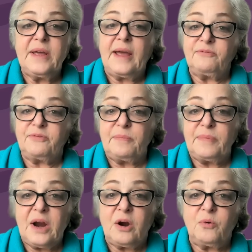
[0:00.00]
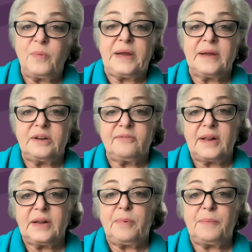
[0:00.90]
And from there, we can
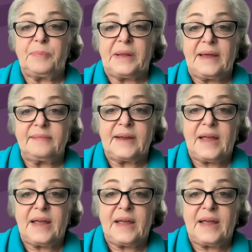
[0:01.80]
develop a plan that